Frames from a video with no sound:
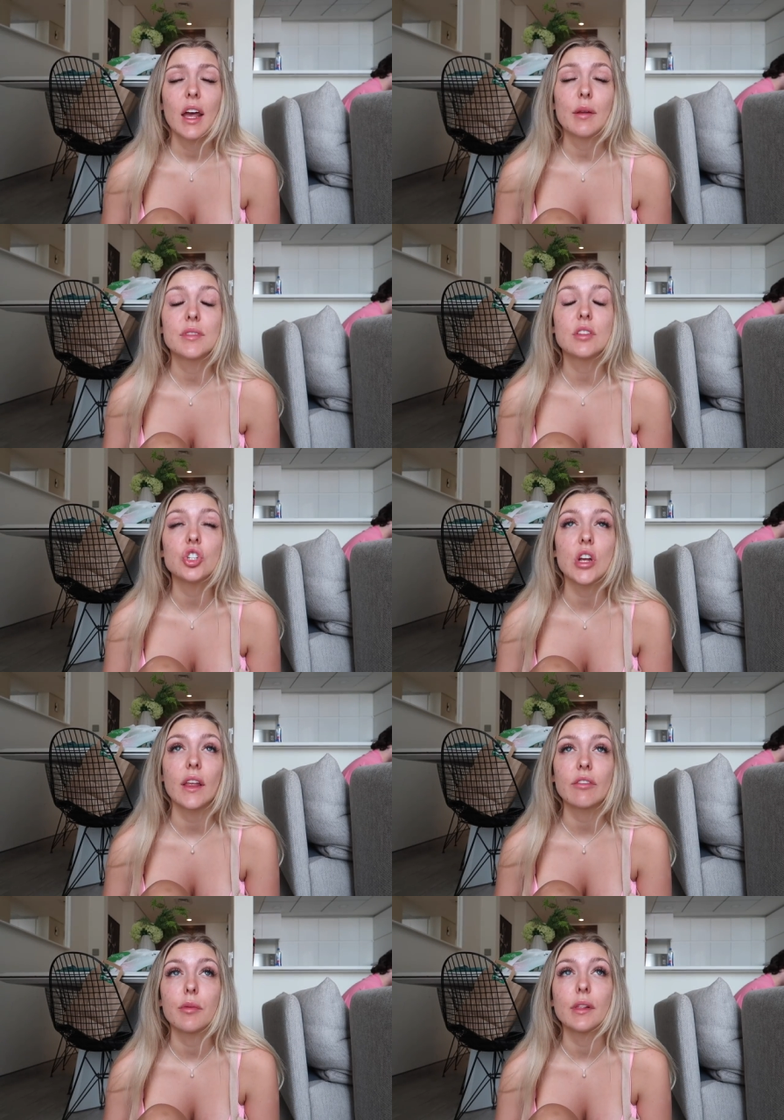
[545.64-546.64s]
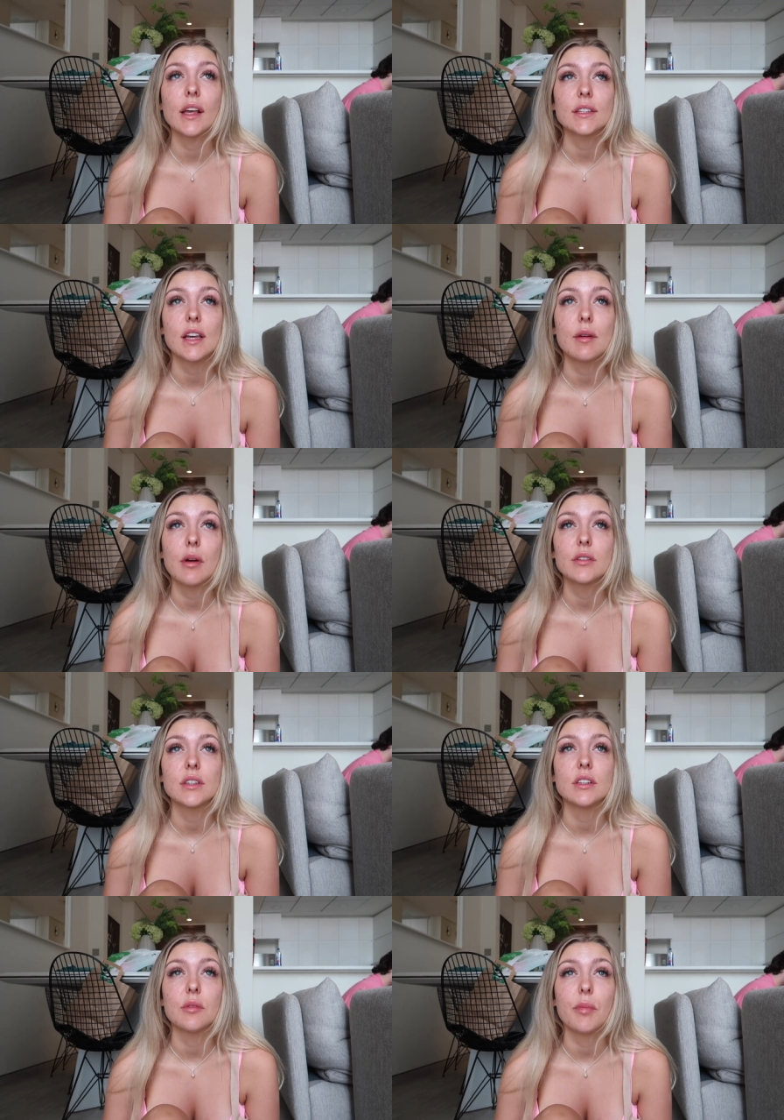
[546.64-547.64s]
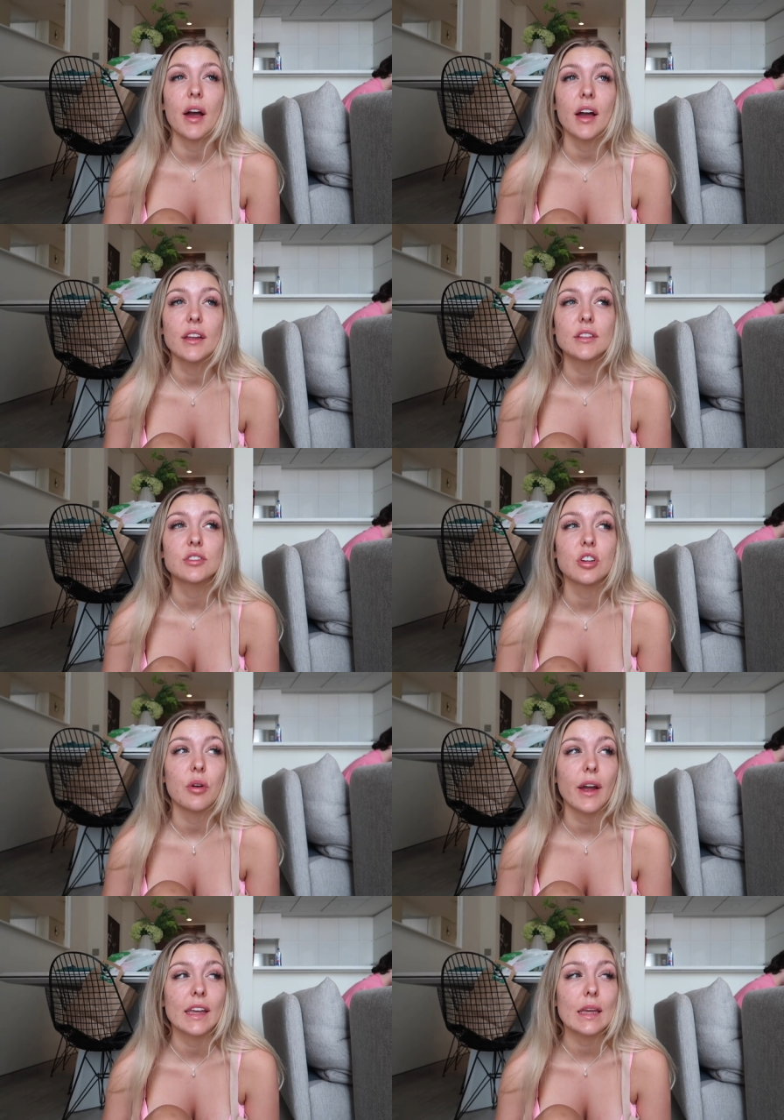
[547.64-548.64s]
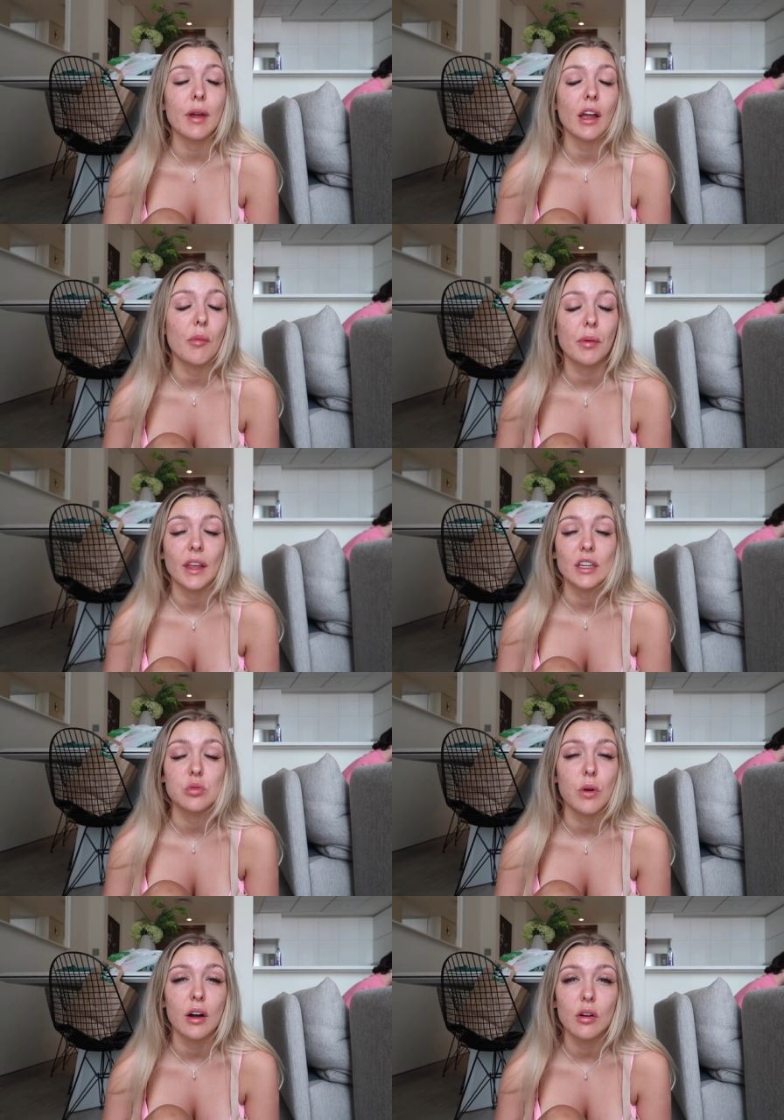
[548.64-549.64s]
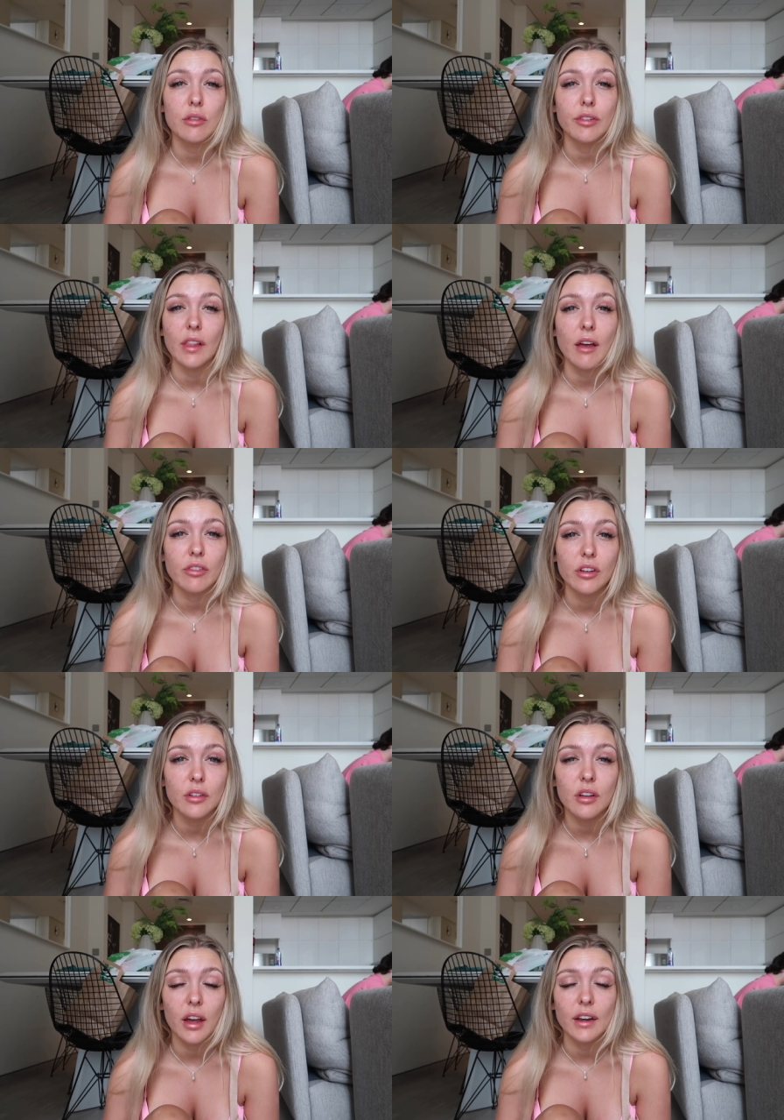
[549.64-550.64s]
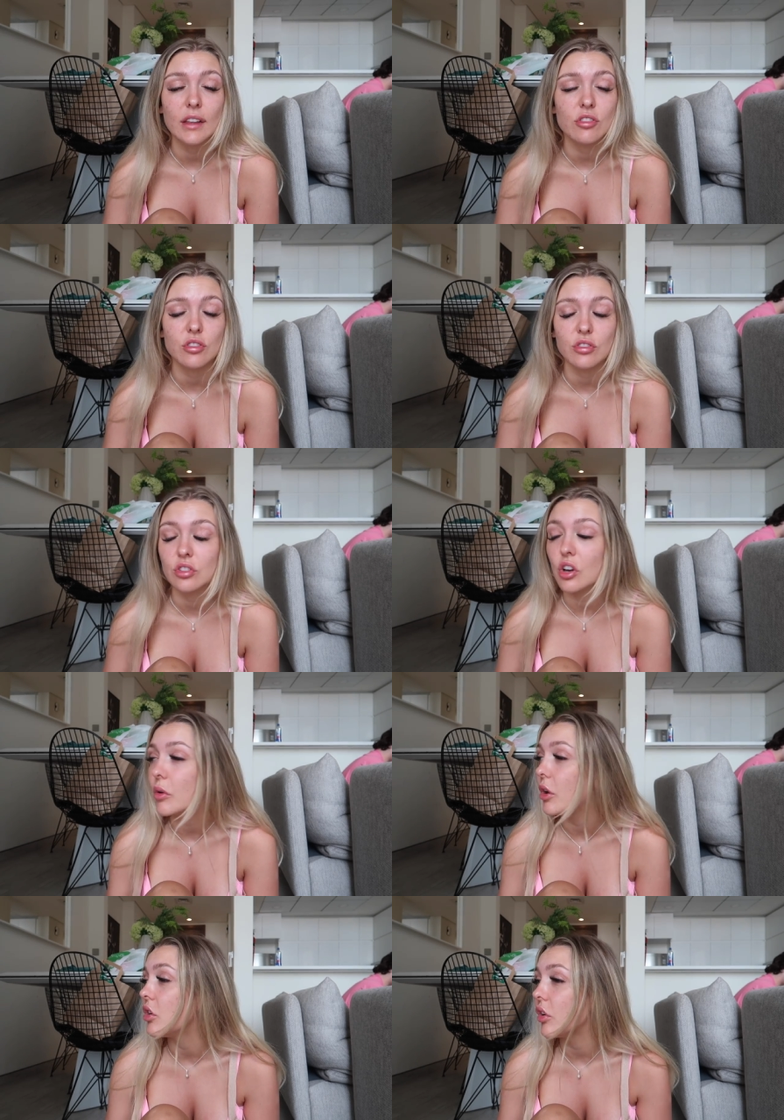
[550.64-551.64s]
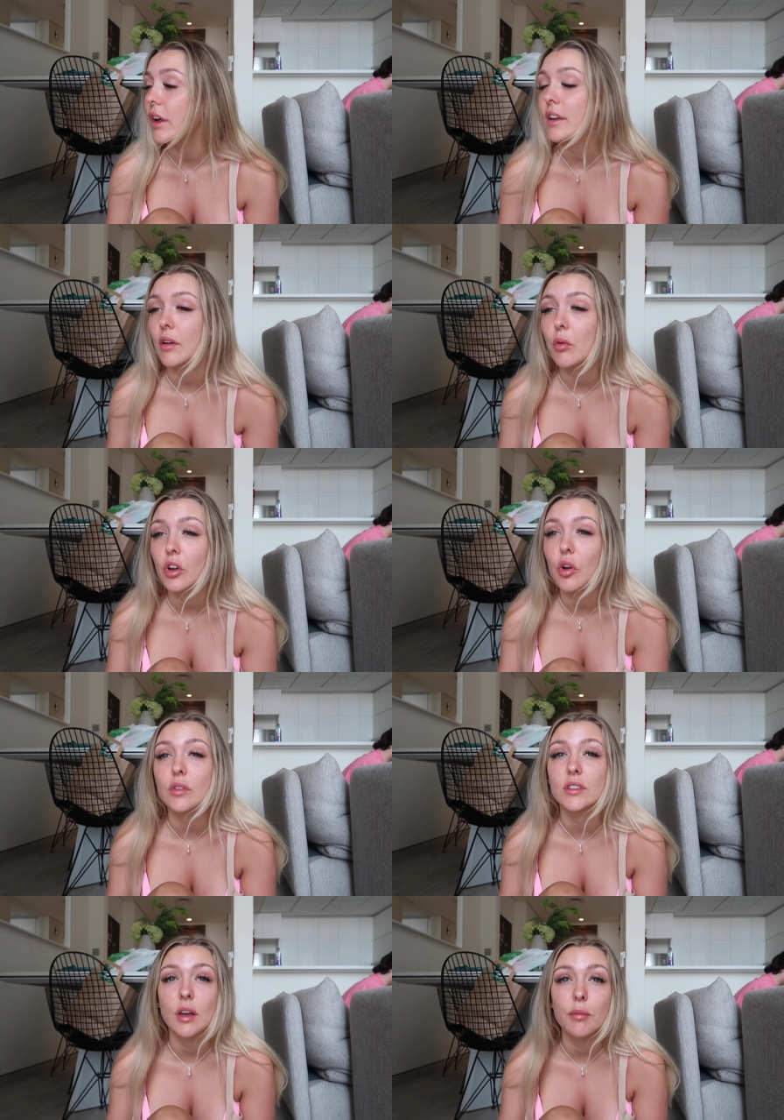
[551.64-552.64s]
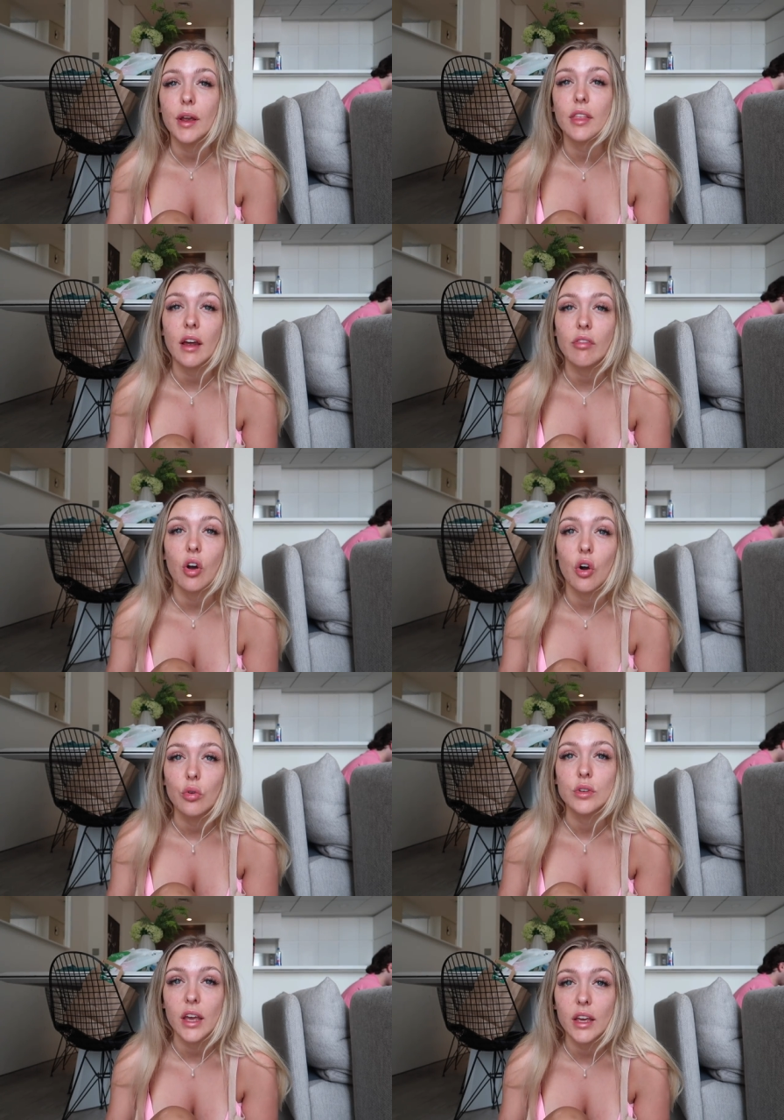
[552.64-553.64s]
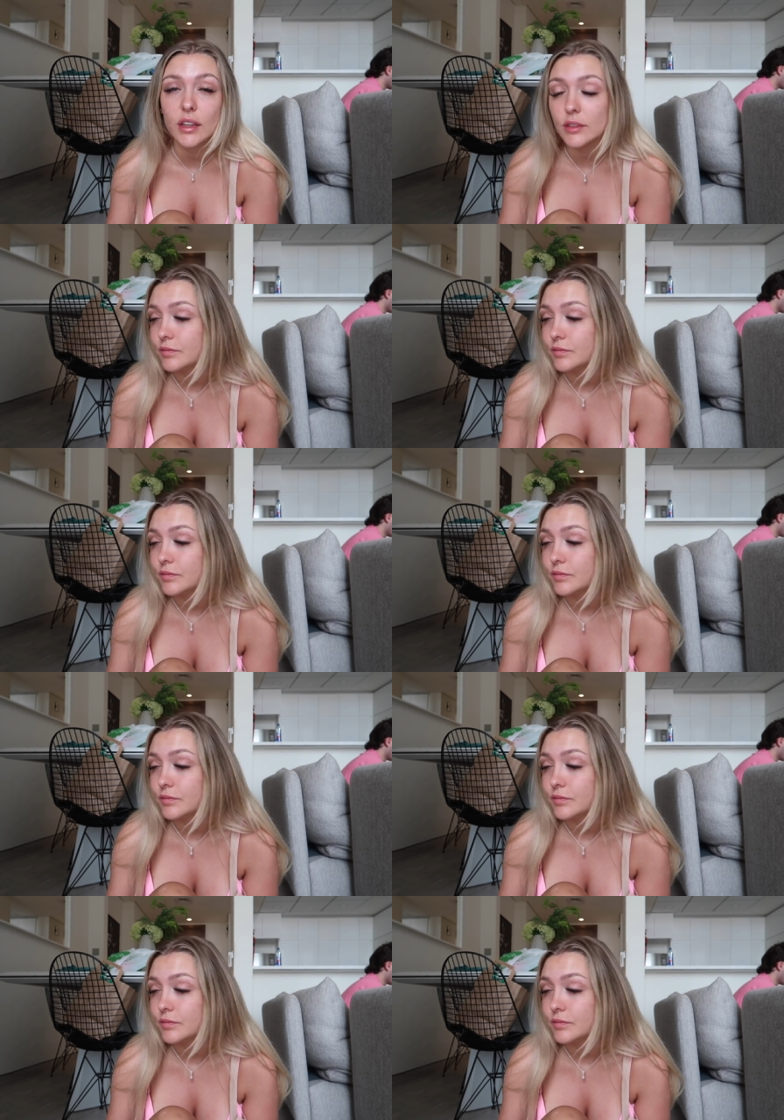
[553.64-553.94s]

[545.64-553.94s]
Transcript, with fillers: I'm still jet lagged from the last time I was in Dubai, so I keep getting up at like 12, 11 and it's just so annoying because I want to go and sunbathe and have the whole day.